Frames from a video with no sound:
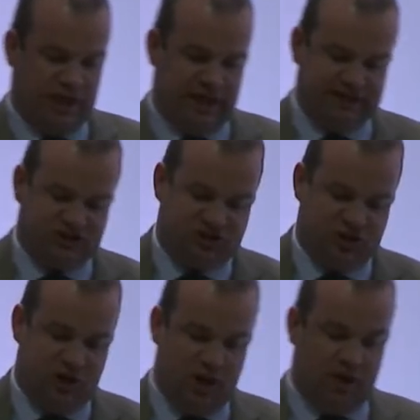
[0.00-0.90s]
is
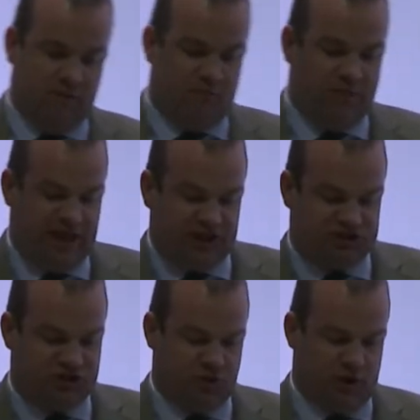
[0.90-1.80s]
to make
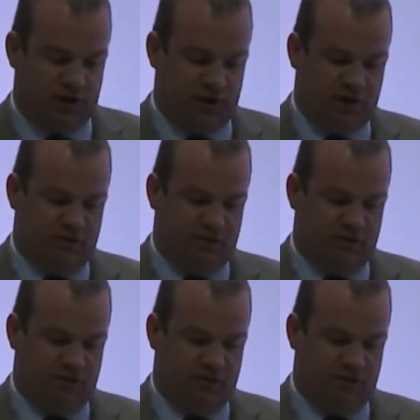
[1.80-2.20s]
sure